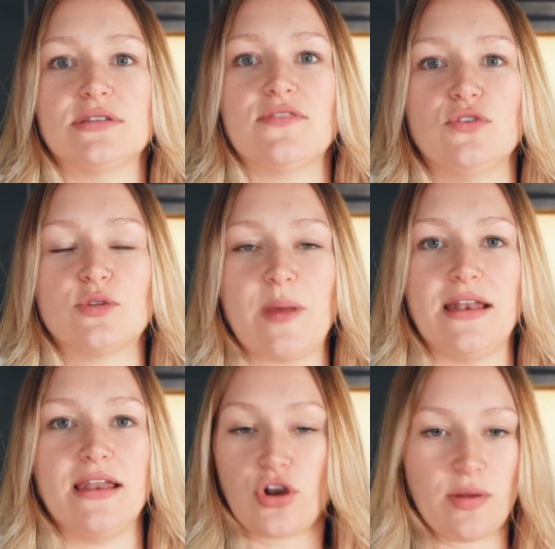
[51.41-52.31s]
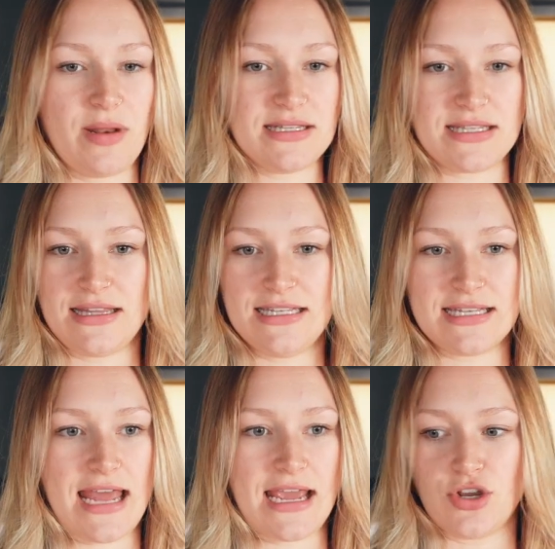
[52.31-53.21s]
If you spend 30 minutes at least a
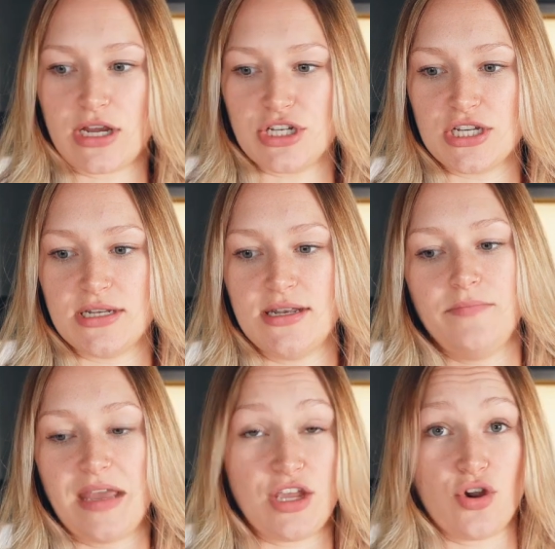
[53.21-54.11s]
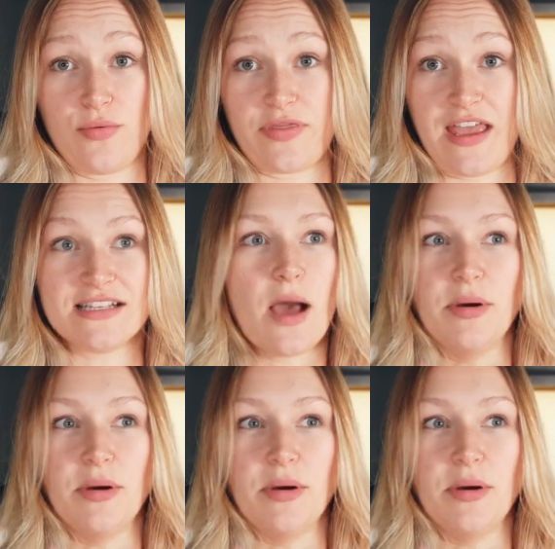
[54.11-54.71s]
day in your kitchen making your own things.